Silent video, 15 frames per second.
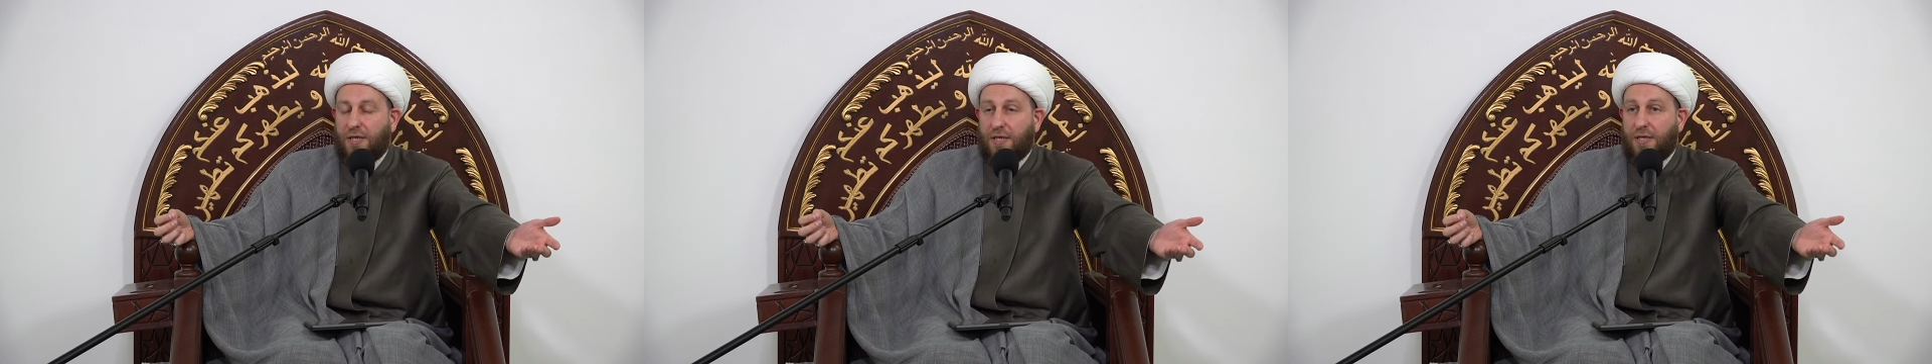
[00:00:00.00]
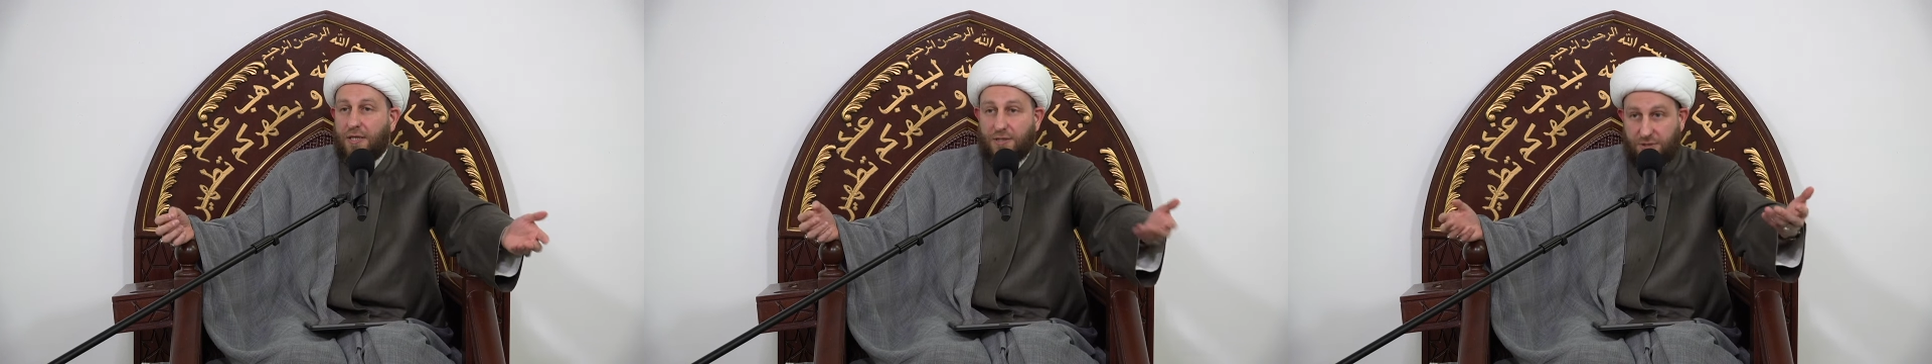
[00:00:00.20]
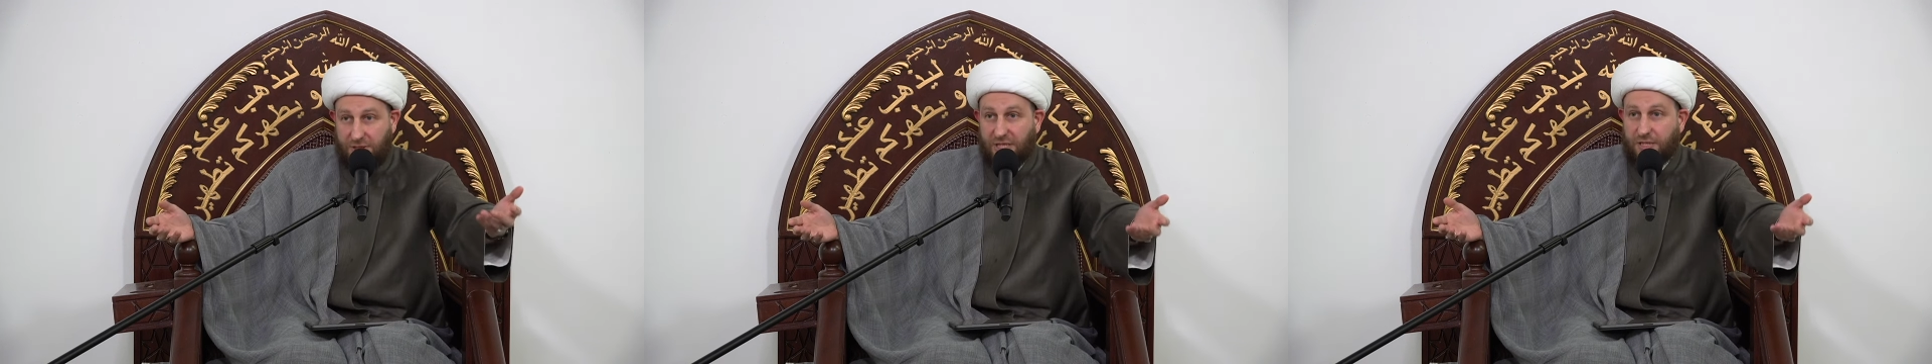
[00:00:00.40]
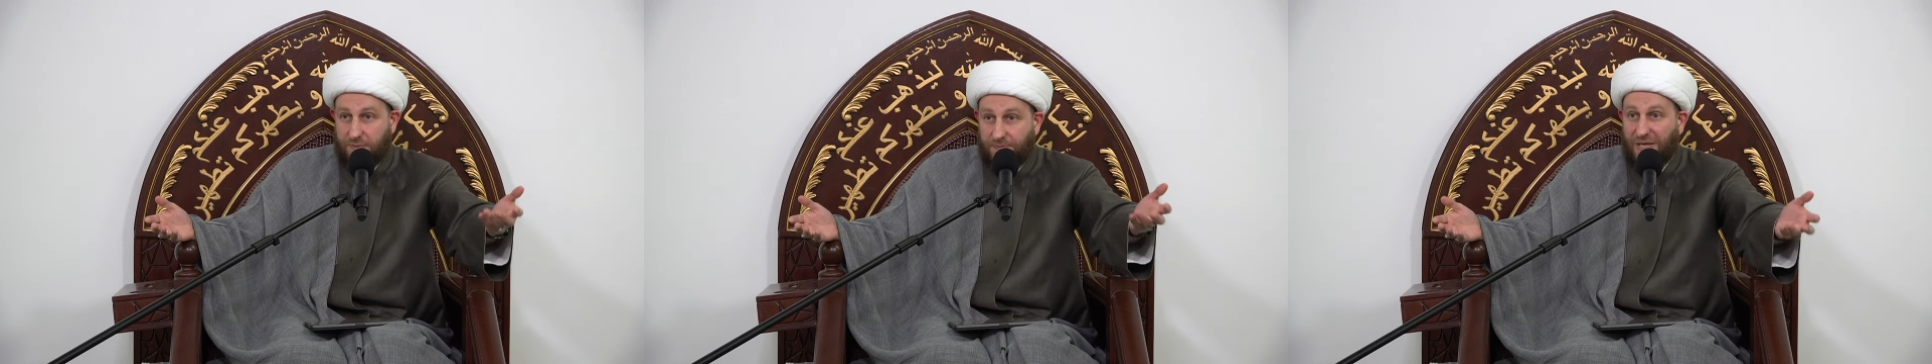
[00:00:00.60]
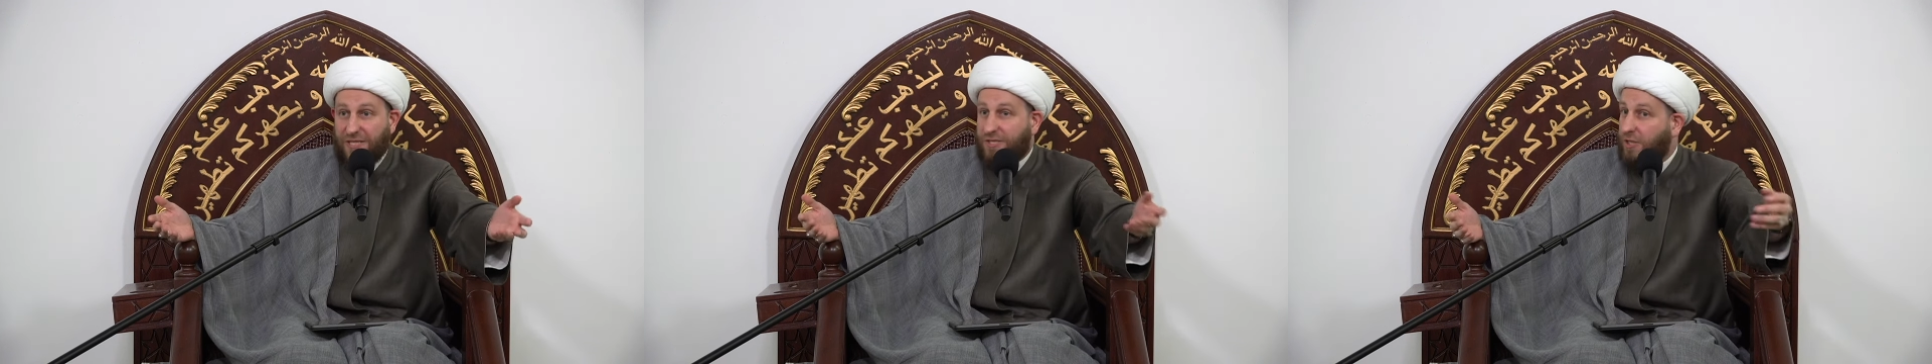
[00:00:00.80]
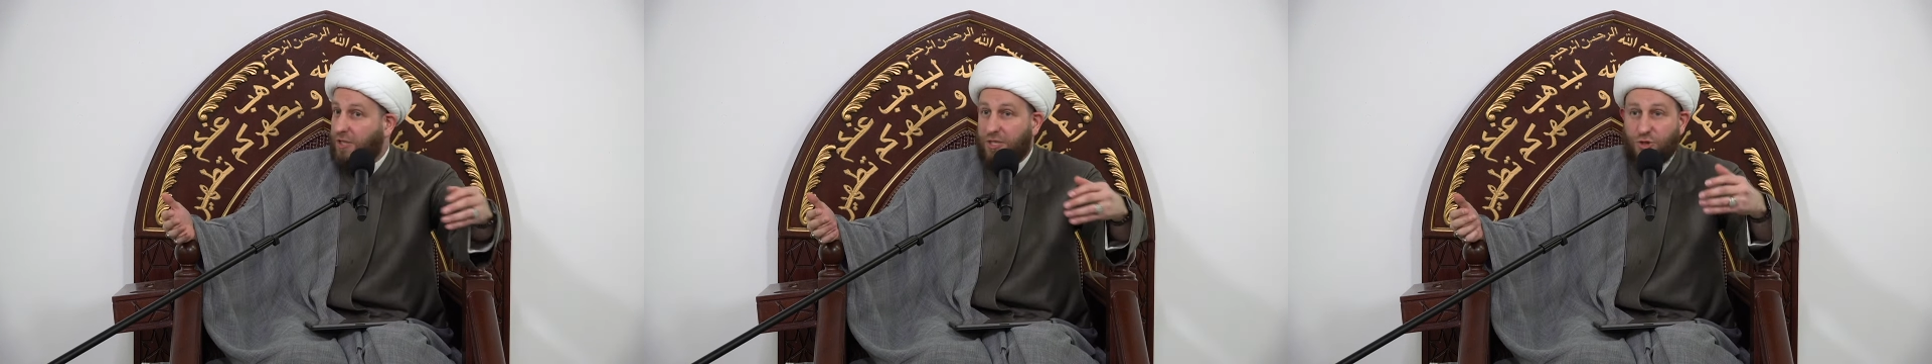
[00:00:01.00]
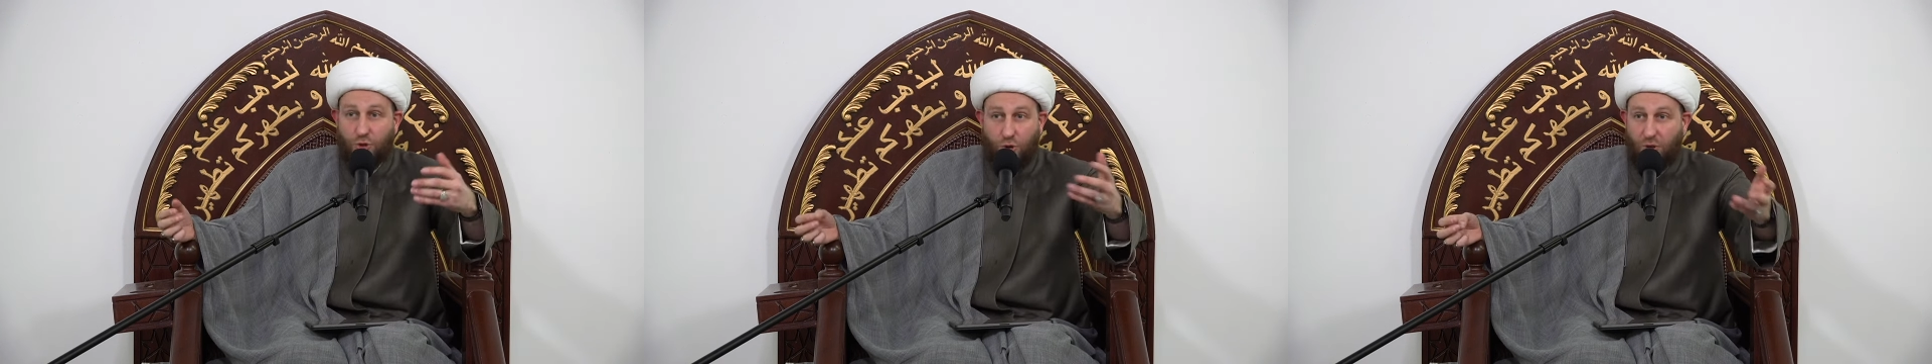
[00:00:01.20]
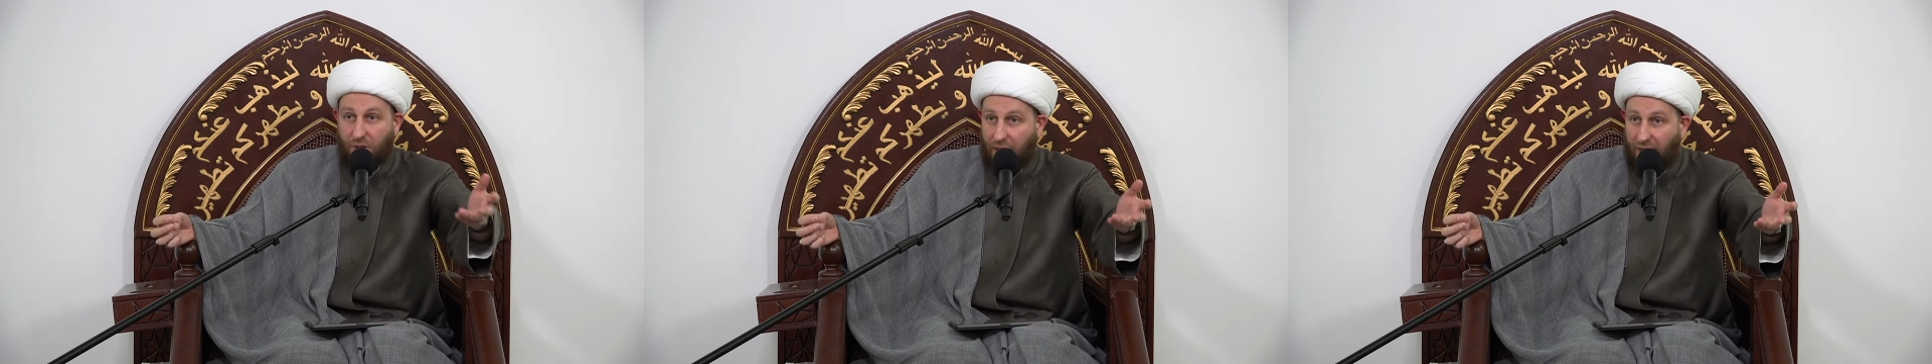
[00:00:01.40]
He's just basing his whole